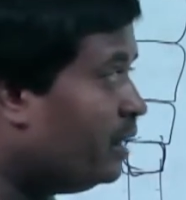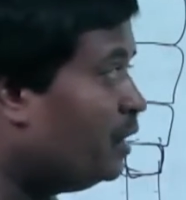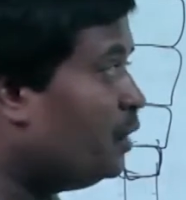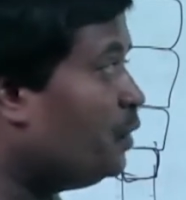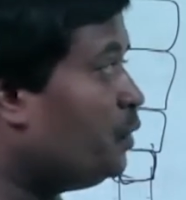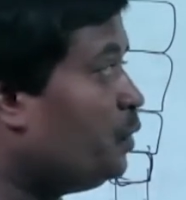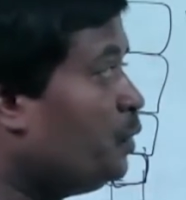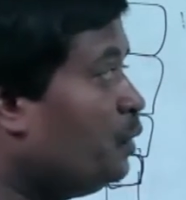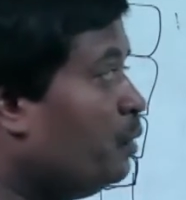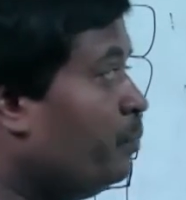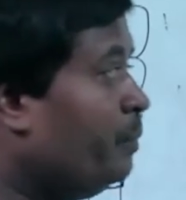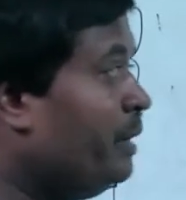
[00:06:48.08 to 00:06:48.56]

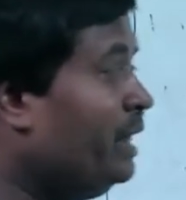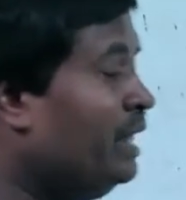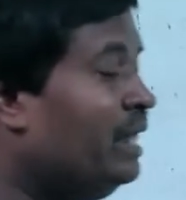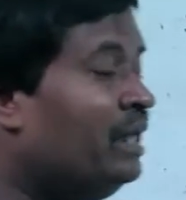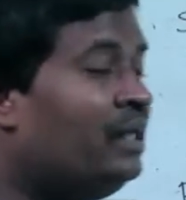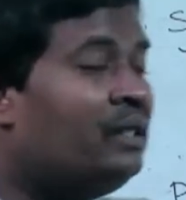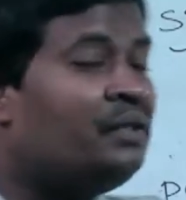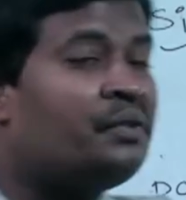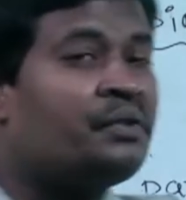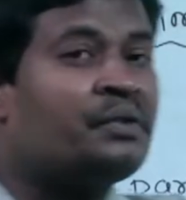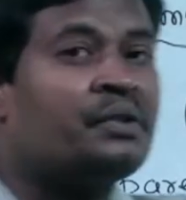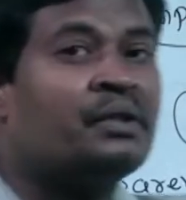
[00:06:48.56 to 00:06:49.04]
tissue
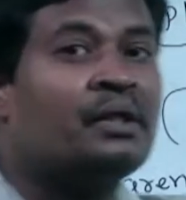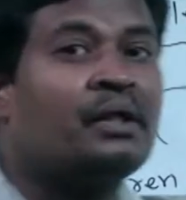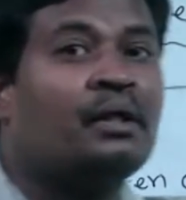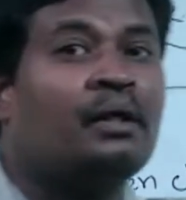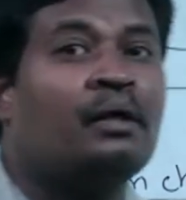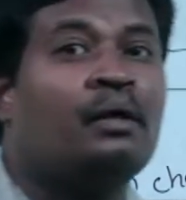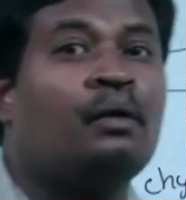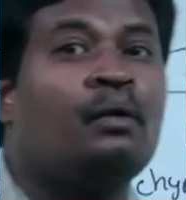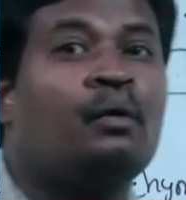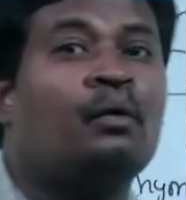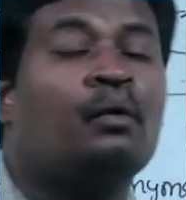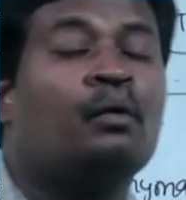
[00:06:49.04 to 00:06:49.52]
means
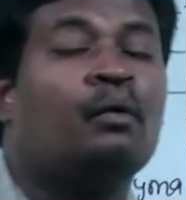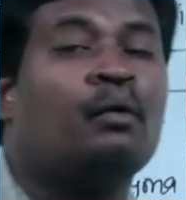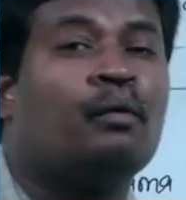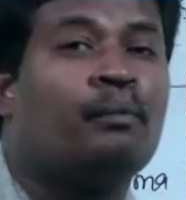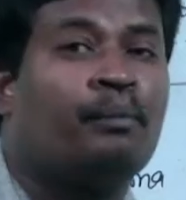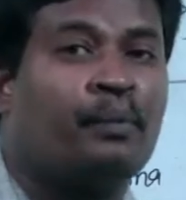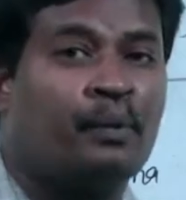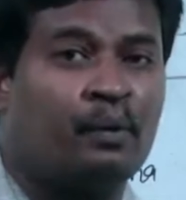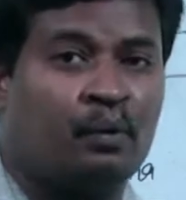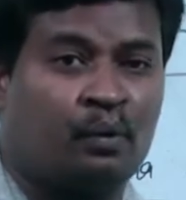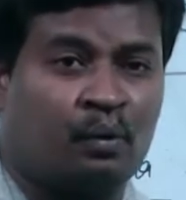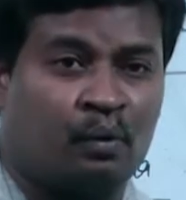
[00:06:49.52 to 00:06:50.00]
no
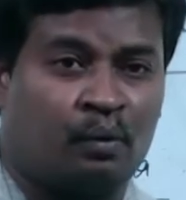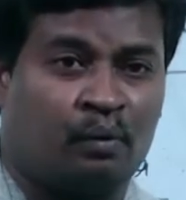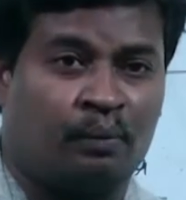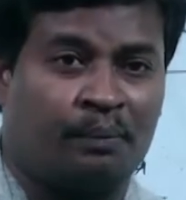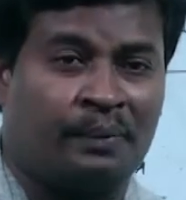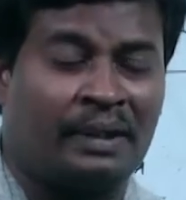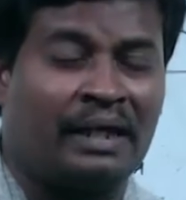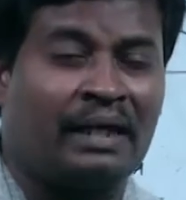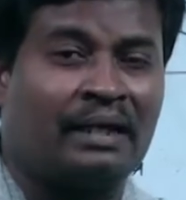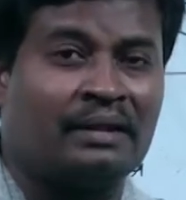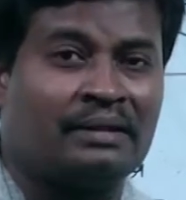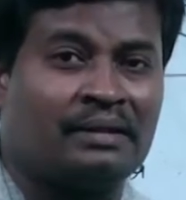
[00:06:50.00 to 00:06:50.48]

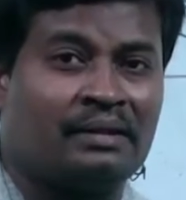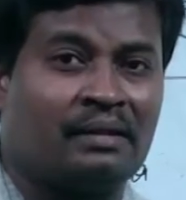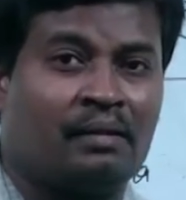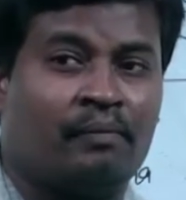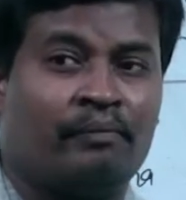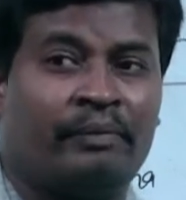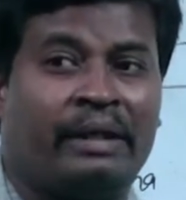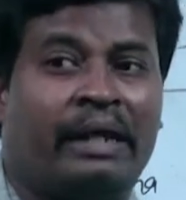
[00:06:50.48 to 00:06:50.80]
protoplasm,